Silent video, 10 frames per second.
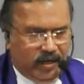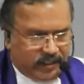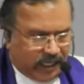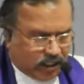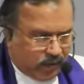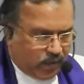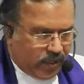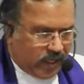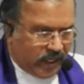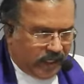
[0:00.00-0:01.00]
And that's why
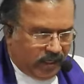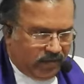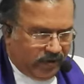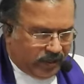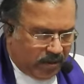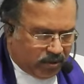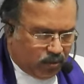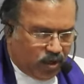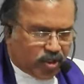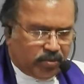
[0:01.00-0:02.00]
we are here. When we come
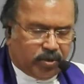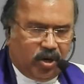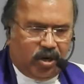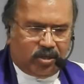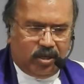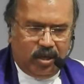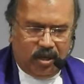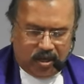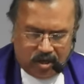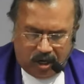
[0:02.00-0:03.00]
to worship God,
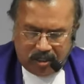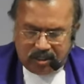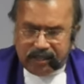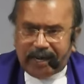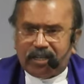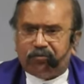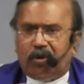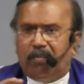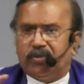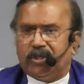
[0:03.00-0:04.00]
God
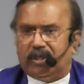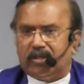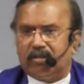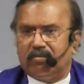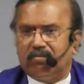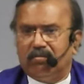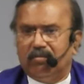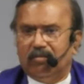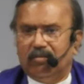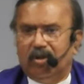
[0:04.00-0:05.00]
transforms us
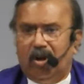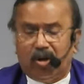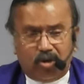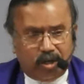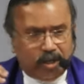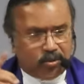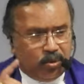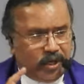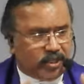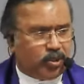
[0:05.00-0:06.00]
according
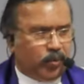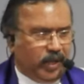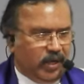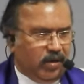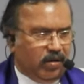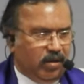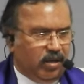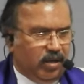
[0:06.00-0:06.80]
to his will.